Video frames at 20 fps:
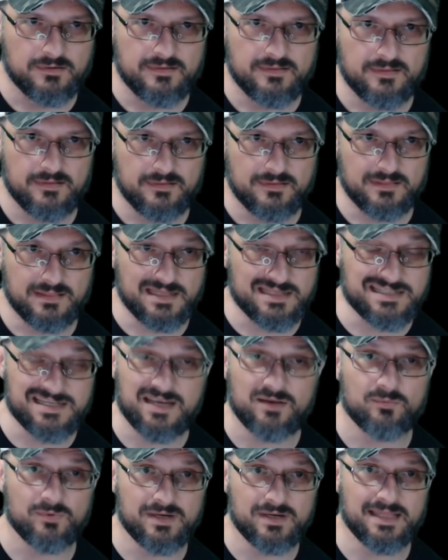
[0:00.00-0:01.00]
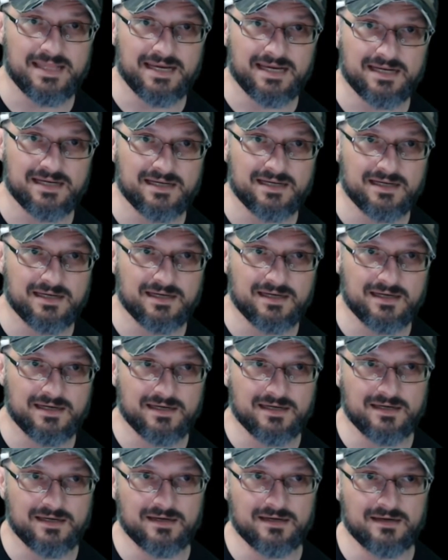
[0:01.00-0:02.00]
Let's get rid of that.
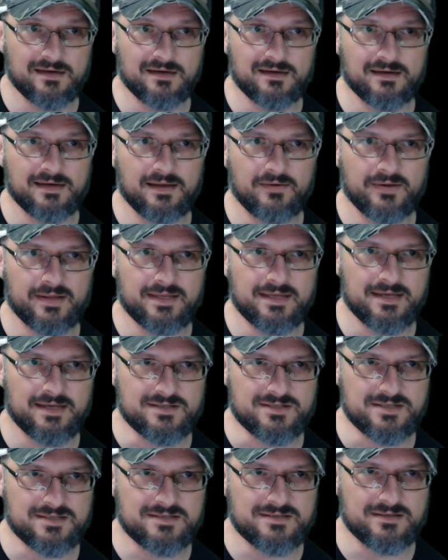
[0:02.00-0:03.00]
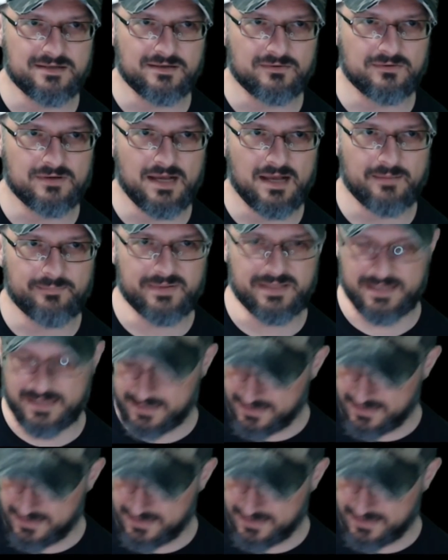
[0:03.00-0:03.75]
Now I can just, copy that out